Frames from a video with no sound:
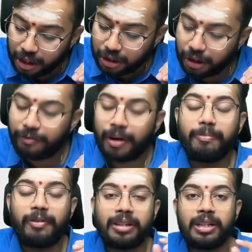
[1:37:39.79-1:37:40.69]
So from
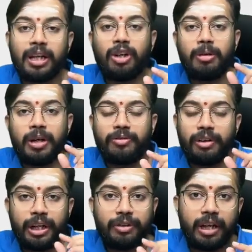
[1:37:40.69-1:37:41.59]
1st October
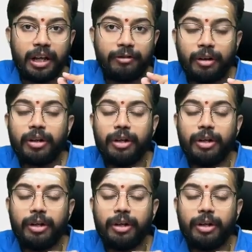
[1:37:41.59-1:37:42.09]
2024,